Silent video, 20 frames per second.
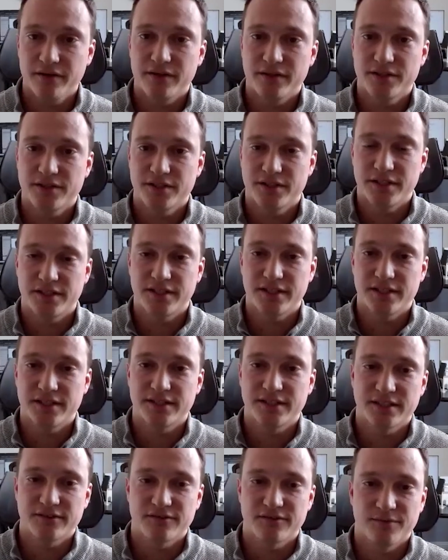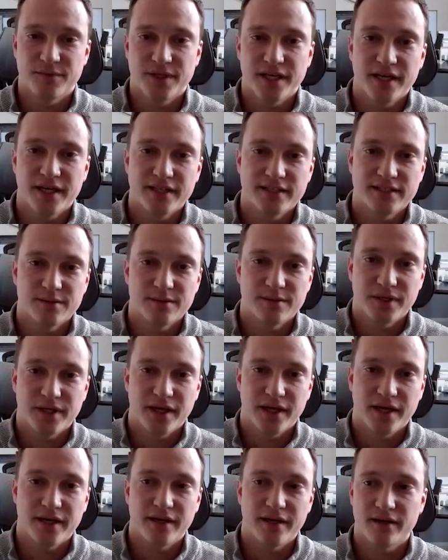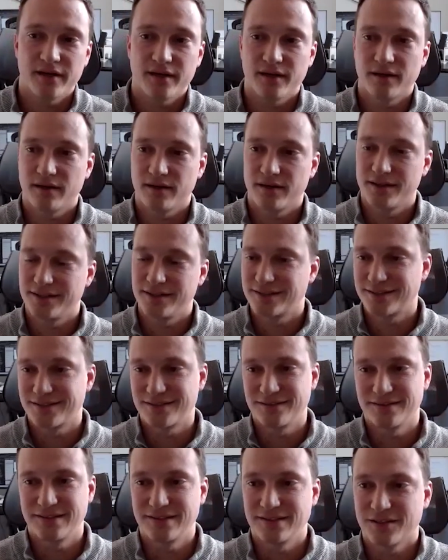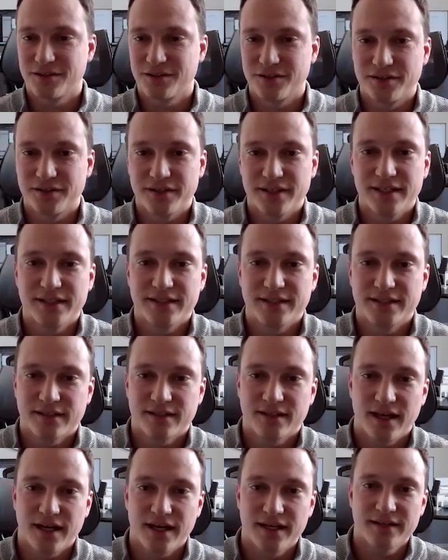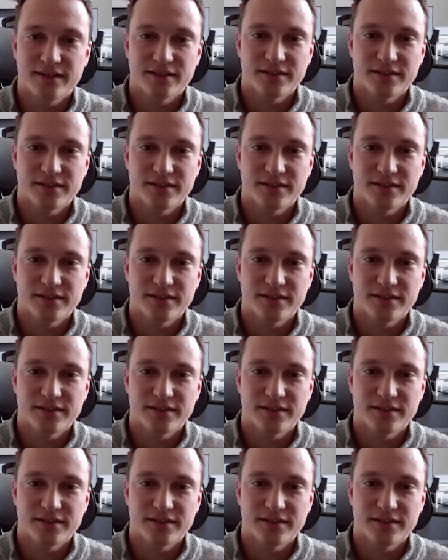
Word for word: The statistics from the AICPA are it's clearly in decline.